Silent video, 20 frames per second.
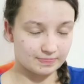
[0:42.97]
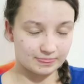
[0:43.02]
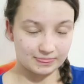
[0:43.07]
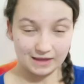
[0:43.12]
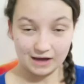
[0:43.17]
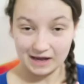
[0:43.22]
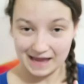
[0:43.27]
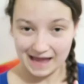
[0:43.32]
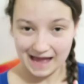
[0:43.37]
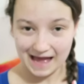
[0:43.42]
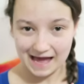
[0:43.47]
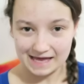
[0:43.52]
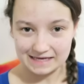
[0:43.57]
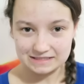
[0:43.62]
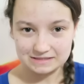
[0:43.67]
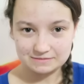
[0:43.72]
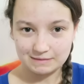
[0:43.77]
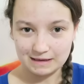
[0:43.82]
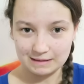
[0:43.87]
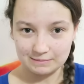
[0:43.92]
that I
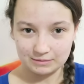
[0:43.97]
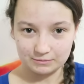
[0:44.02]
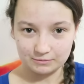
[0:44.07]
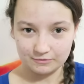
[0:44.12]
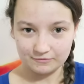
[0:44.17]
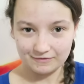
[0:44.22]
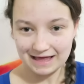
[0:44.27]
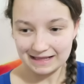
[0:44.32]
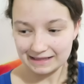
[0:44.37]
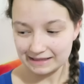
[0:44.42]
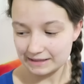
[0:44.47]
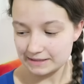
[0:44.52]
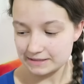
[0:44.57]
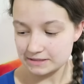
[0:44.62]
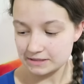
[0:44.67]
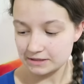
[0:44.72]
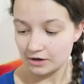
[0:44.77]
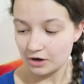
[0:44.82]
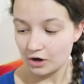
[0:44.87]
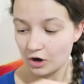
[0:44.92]
had maybe were valid
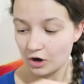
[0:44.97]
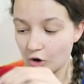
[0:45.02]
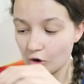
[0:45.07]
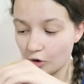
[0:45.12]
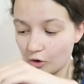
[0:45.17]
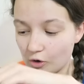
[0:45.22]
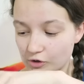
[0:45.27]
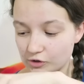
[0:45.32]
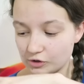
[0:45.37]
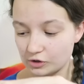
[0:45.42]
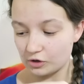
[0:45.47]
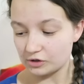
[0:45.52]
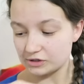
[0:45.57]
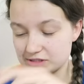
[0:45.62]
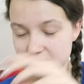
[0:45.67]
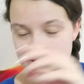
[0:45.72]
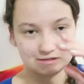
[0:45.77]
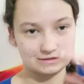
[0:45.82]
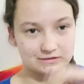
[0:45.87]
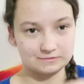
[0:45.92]
or
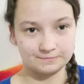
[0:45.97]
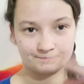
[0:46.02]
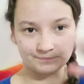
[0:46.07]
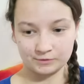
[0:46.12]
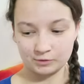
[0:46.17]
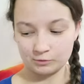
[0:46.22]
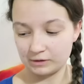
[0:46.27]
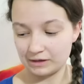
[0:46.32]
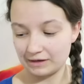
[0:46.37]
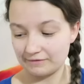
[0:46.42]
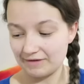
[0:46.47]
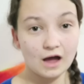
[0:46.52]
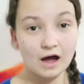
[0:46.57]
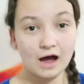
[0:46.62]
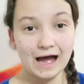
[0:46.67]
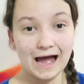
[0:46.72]
not and whatever.